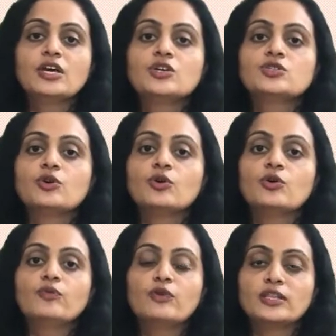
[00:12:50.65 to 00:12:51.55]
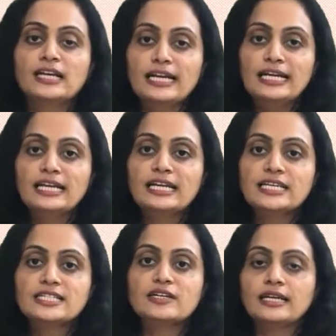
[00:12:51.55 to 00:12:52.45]
So for the
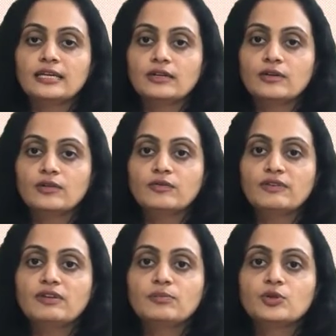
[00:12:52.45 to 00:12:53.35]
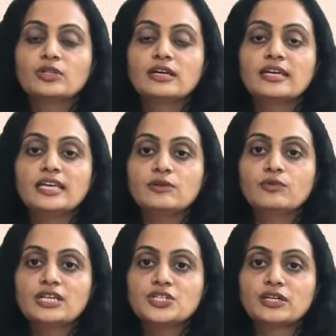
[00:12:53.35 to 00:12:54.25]
integration, we will put the
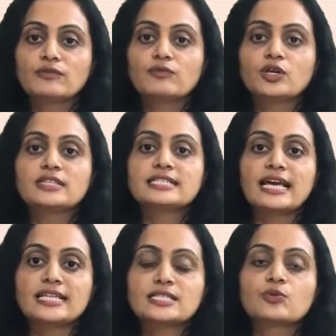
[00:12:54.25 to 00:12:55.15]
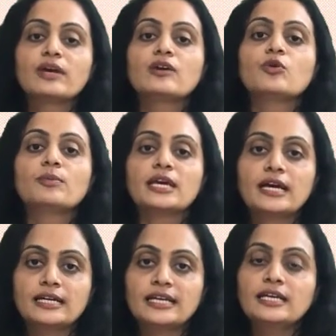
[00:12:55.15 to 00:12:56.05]
equation for the sine square omega
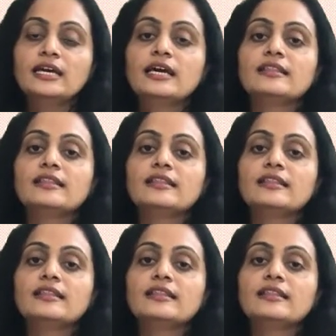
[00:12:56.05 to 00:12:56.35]
t,